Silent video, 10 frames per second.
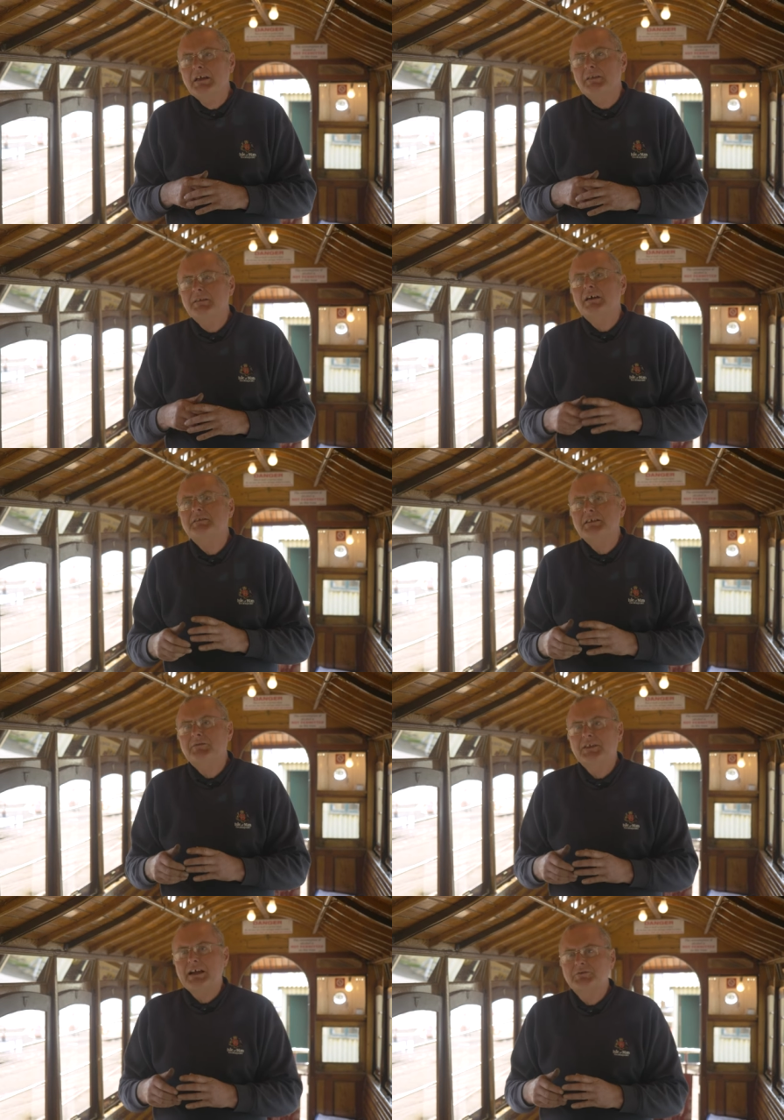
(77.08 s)
and the idea
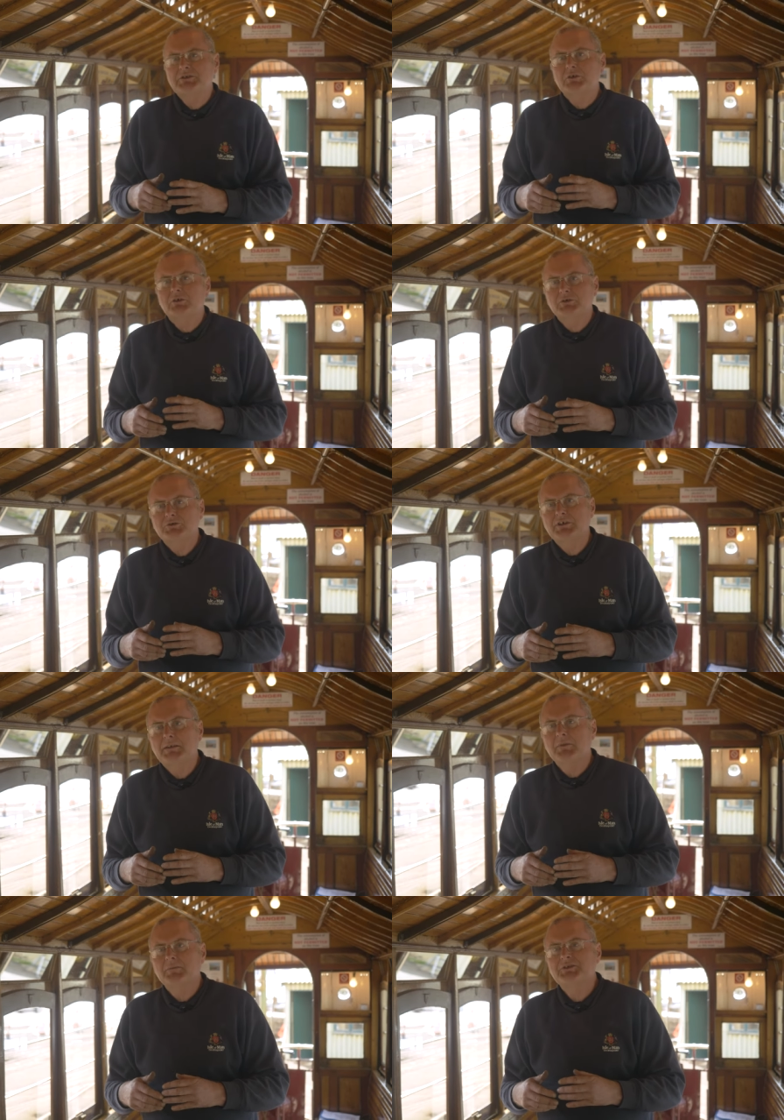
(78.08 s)
for that was a horse
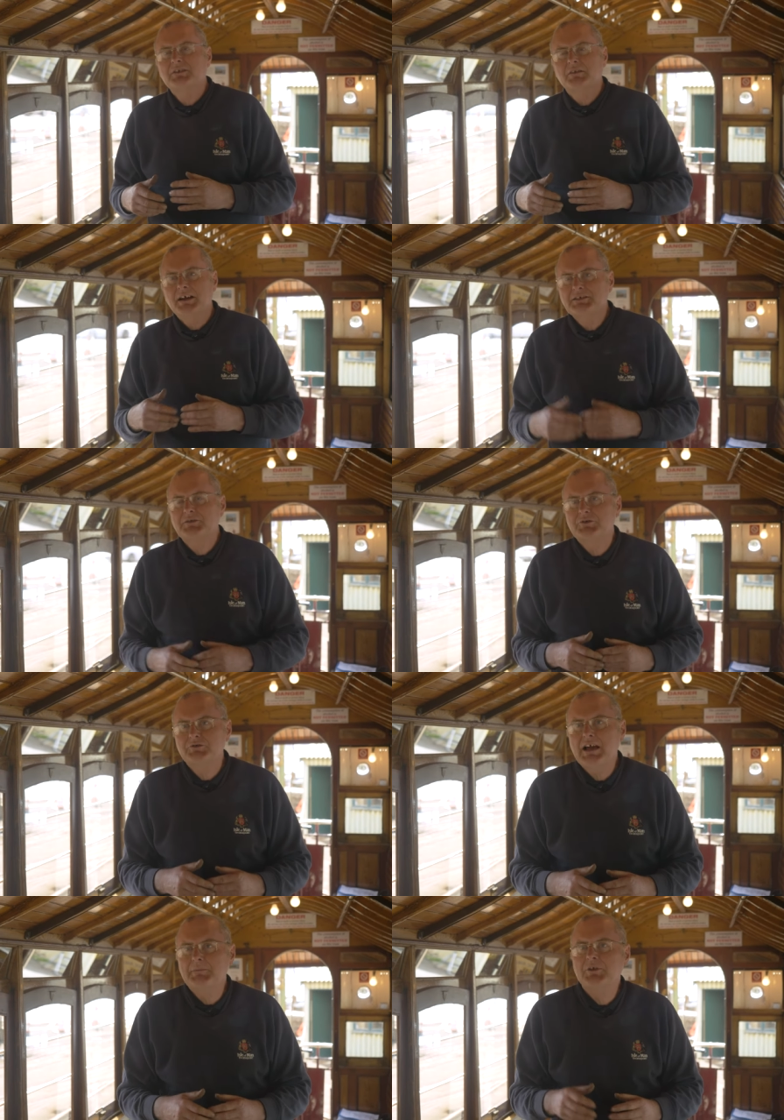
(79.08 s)
tram obviously the lighter the
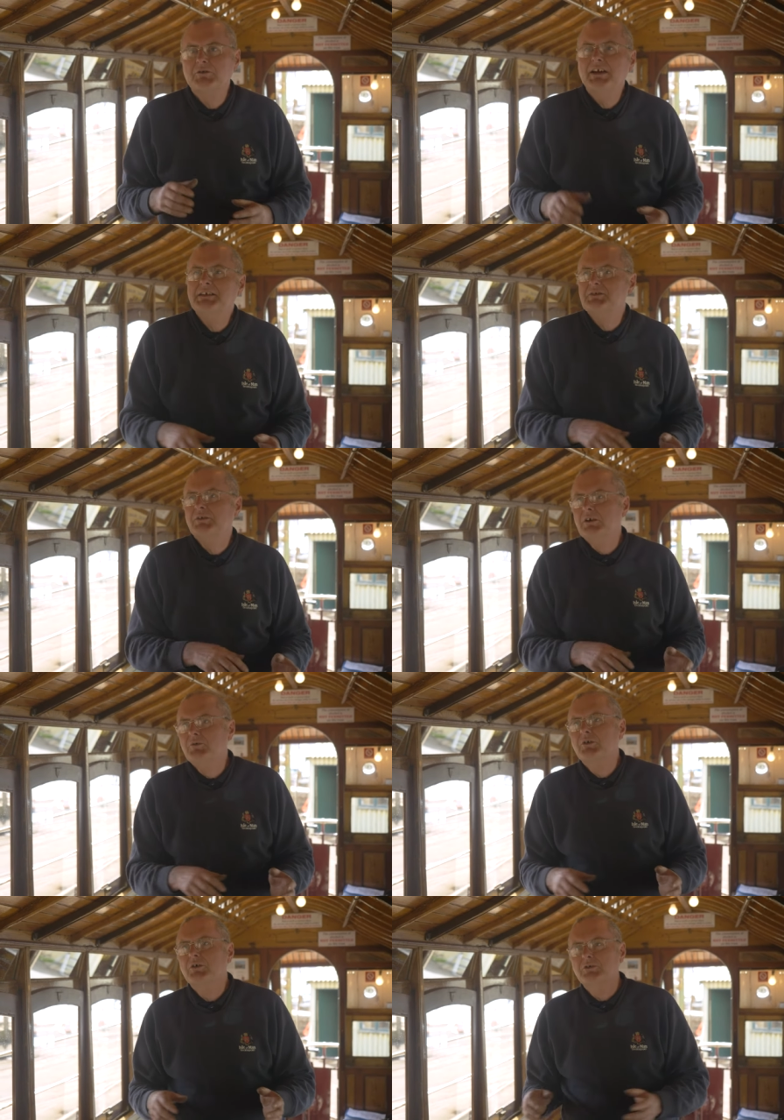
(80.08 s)
tram the greater the
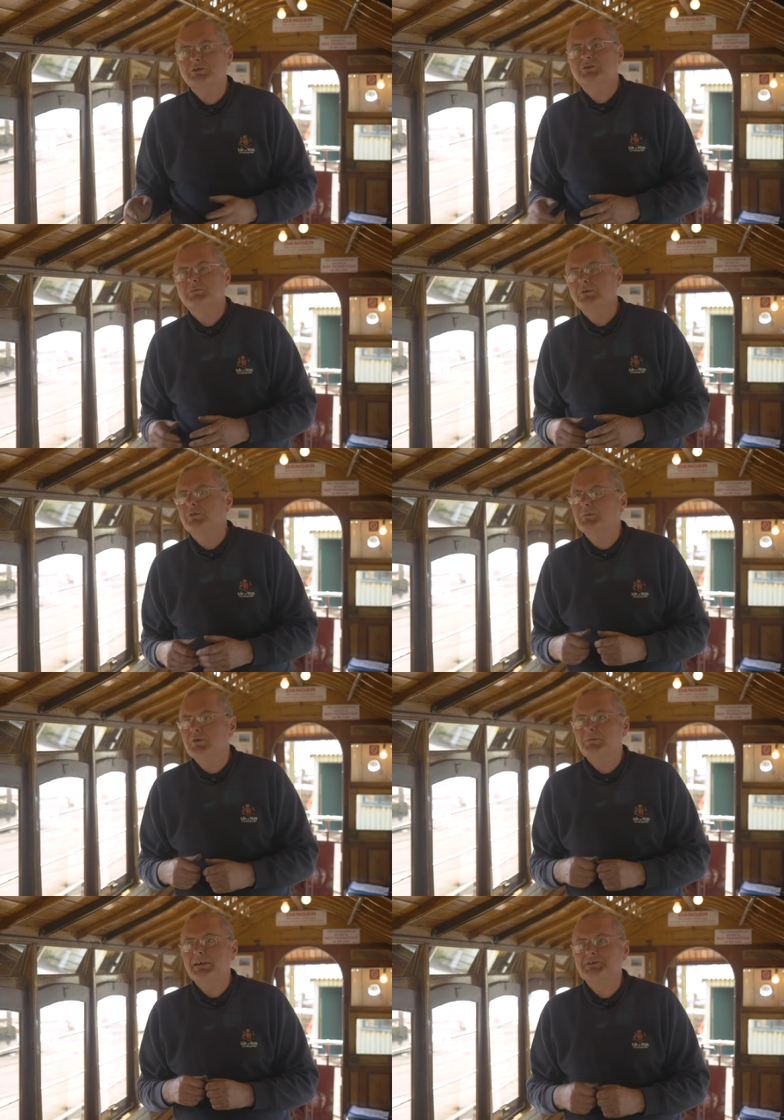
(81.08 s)
load the horse could pull the
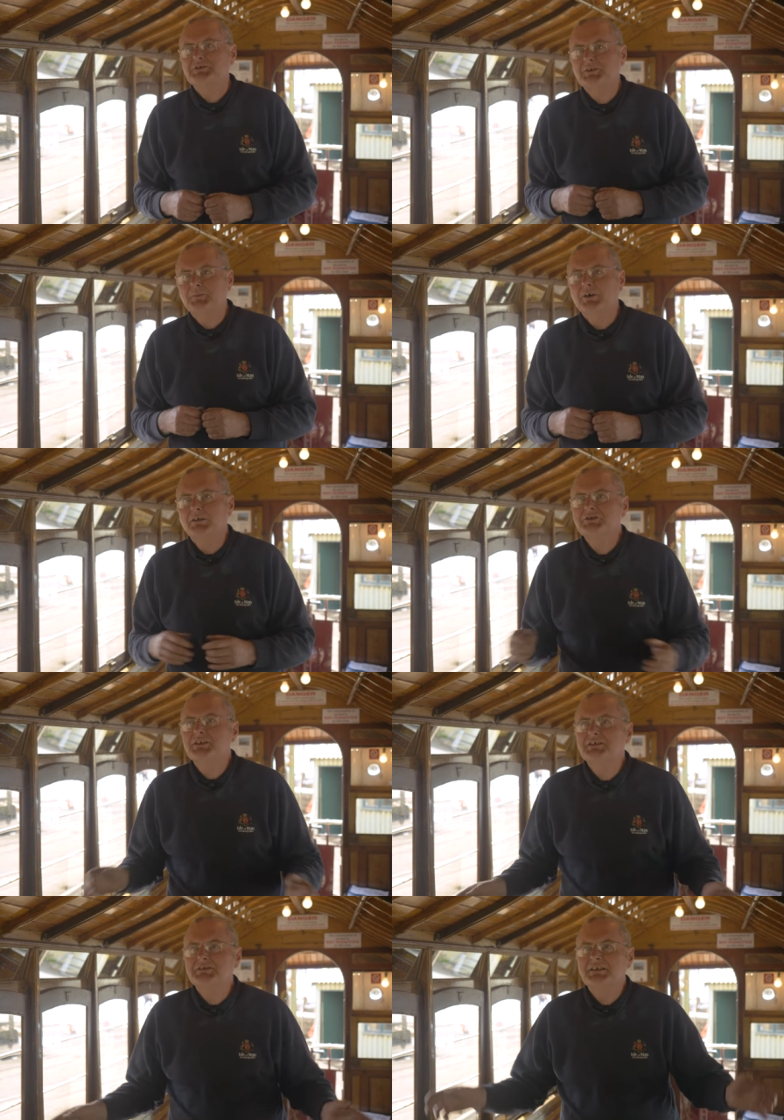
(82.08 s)
more passengers could put on so you
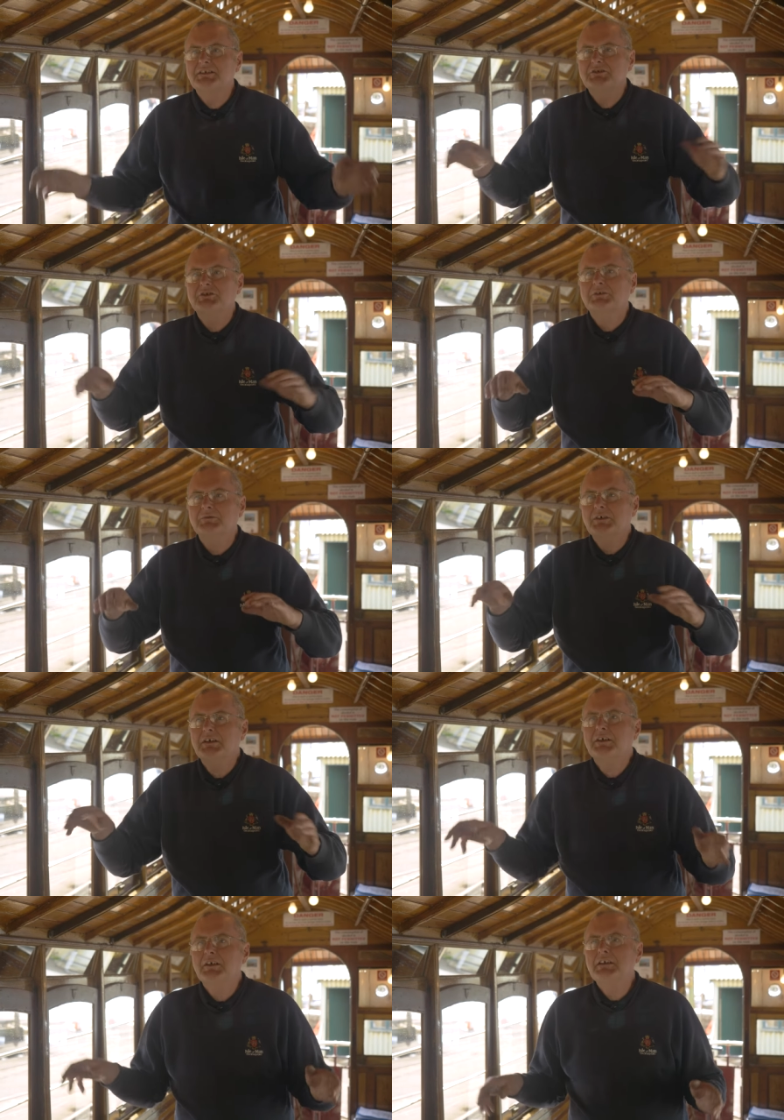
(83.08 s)
can see the sort of
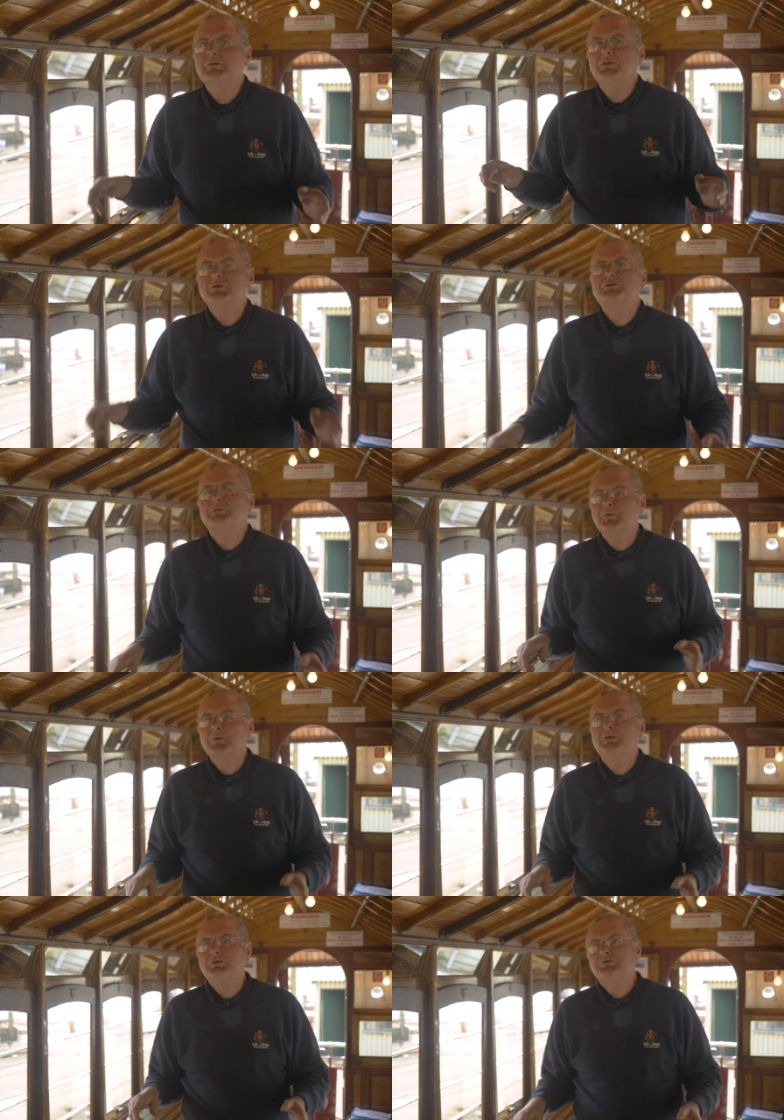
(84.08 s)
evolution from a
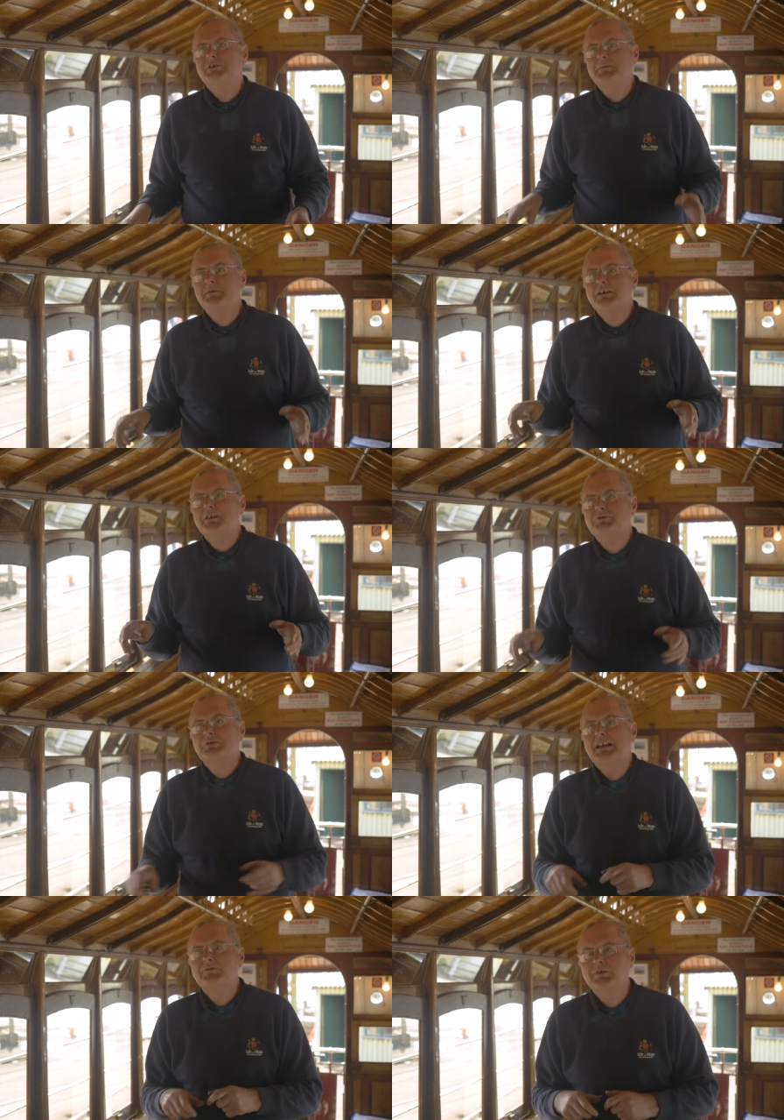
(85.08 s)
horse tram to
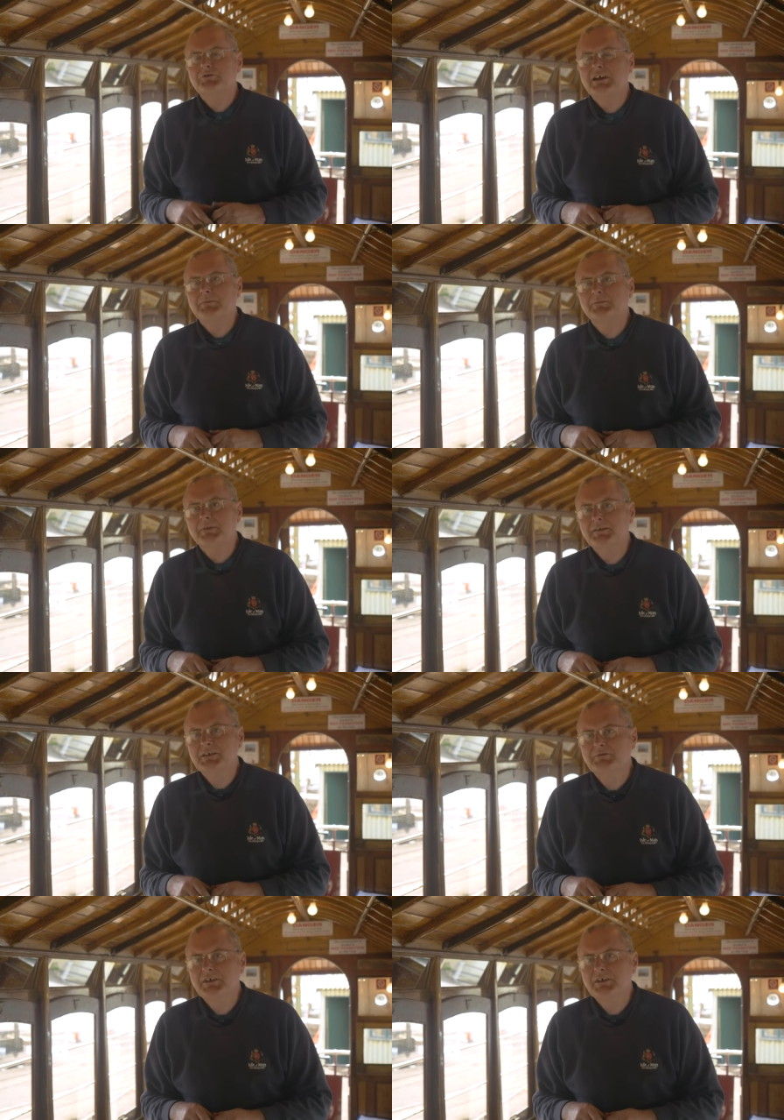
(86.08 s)
an electric tram in this